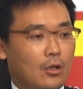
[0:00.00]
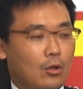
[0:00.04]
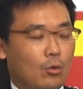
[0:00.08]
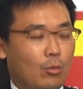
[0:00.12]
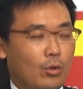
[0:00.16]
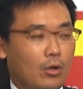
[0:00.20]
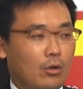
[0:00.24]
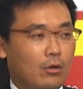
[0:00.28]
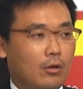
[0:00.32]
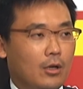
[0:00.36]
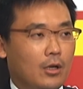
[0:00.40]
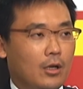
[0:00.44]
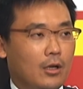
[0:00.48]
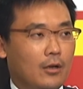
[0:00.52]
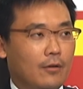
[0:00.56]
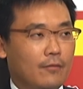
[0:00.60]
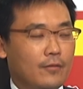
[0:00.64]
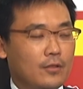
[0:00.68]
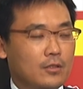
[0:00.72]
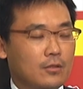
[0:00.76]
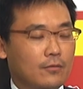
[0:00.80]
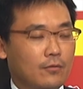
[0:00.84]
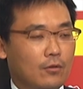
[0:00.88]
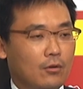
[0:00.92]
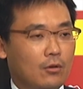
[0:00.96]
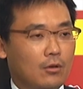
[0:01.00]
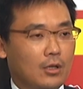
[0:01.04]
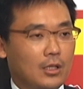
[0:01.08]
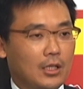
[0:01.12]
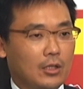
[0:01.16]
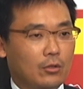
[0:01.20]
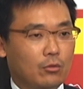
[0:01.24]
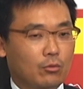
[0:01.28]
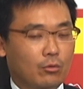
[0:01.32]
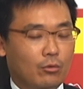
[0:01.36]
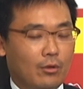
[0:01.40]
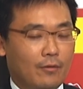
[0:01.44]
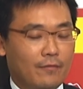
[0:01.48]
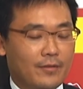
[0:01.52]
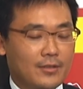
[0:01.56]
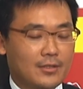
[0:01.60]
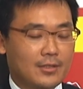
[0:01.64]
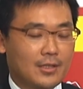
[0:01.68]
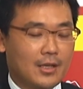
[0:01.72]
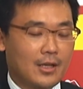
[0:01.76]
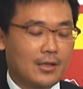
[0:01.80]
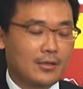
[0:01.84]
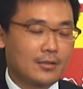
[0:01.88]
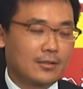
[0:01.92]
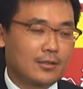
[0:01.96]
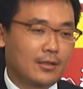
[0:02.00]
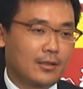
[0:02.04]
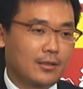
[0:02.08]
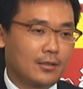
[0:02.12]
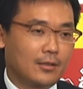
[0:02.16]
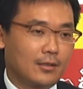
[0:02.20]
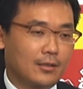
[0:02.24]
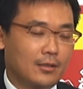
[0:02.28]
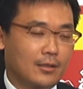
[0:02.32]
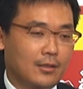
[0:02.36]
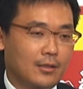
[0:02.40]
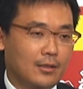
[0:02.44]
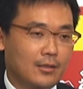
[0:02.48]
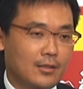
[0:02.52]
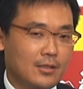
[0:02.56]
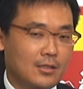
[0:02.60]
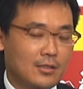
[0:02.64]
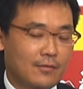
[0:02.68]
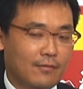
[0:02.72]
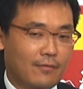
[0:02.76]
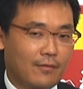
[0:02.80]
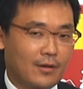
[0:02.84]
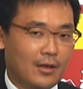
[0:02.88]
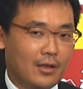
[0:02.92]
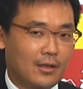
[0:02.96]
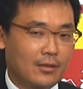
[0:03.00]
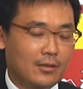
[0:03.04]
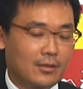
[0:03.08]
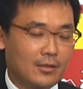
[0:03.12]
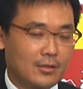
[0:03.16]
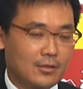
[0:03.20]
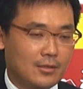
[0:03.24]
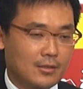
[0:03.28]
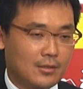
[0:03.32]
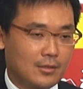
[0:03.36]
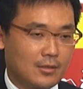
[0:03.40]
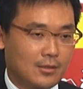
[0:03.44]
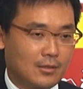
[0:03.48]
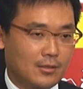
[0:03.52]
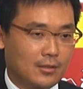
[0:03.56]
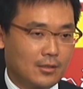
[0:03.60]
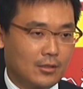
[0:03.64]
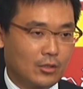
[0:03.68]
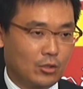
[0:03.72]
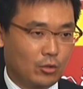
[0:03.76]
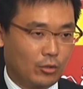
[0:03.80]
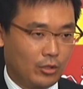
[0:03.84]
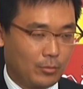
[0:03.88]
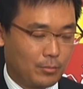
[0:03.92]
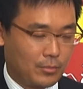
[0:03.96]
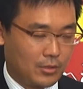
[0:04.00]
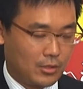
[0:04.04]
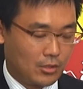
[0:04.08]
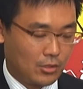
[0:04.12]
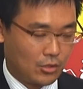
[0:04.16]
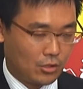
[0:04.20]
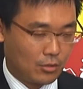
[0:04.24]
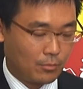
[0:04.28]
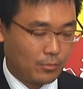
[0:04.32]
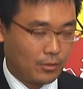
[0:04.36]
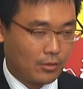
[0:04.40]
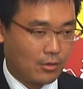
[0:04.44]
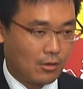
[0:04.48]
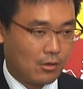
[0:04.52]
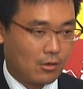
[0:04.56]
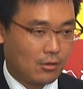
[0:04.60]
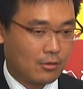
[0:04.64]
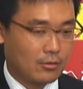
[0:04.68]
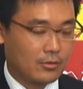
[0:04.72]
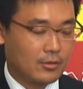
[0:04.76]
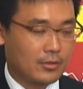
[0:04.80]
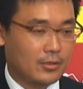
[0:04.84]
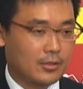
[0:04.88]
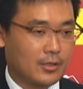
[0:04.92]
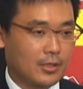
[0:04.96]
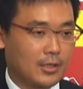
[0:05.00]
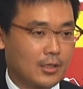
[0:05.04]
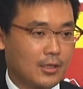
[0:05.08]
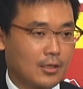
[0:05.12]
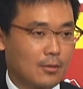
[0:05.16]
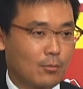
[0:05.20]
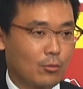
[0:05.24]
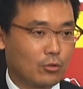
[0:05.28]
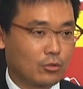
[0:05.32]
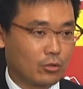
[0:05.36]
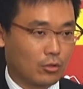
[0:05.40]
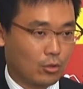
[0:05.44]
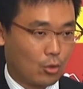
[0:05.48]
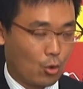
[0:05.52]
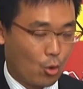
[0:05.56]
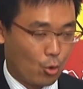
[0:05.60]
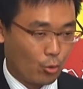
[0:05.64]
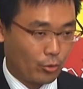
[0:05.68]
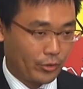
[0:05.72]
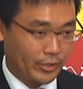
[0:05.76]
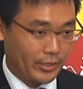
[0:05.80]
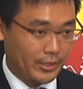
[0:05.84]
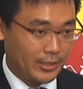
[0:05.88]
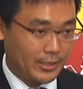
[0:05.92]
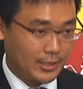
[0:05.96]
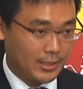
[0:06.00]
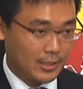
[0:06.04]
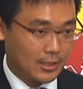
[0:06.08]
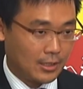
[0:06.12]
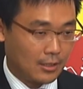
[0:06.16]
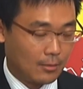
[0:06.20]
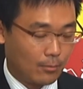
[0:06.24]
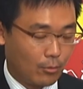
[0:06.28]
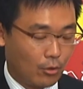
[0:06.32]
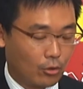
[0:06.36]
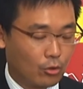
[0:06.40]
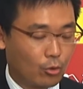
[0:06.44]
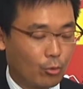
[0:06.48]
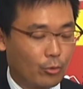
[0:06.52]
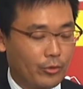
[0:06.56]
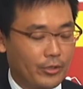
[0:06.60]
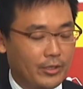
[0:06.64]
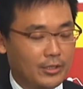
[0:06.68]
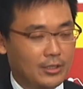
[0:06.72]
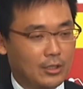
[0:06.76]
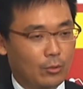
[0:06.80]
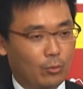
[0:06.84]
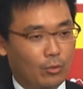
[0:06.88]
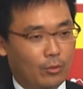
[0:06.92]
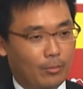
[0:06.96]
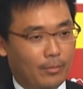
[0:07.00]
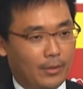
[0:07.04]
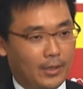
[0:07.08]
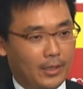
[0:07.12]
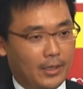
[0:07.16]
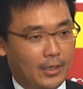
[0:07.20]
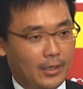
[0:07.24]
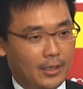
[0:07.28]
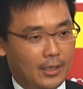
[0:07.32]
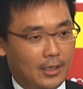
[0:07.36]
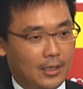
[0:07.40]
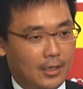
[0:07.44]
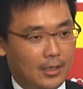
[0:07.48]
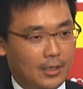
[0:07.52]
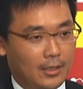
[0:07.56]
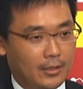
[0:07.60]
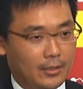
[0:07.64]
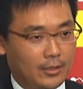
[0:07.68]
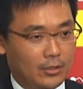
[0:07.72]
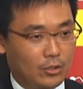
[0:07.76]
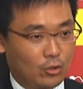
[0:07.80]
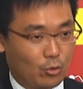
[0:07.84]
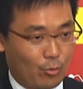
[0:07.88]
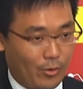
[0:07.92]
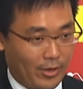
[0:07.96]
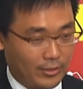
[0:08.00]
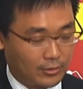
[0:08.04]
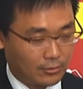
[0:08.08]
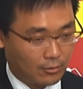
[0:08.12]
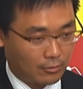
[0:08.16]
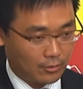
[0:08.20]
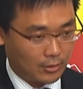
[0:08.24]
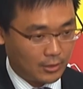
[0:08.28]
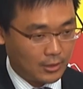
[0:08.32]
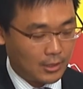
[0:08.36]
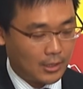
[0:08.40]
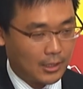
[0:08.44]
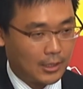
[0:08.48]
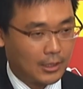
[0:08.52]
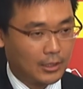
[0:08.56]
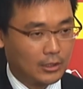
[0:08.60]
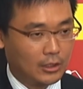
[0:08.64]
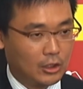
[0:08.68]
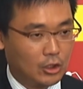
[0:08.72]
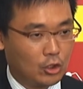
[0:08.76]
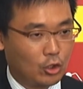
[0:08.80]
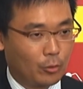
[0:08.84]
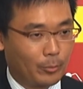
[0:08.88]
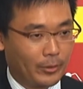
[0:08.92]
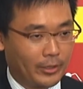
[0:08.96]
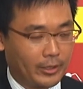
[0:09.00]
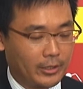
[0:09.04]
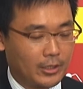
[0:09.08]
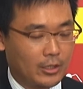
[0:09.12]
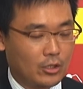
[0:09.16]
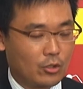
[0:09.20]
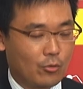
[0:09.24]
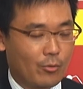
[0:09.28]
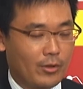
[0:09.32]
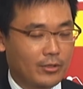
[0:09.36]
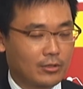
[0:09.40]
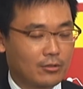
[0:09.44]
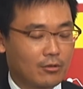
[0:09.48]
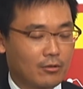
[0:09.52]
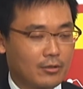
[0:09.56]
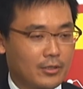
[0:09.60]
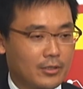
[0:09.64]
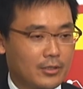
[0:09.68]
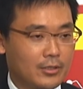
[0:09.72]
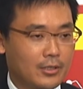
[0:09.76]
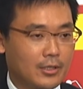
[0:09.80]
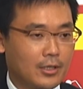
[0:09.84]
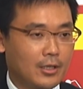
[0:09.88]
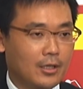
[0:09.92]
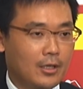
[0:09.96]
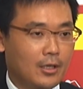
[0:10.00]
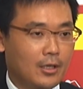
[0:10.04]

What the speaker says: Well, first of all, I'd like to emphasize that this fund is in a unique position because most of the holdings, bond holdings that we buy are in US dollar, are denominated in US dollars,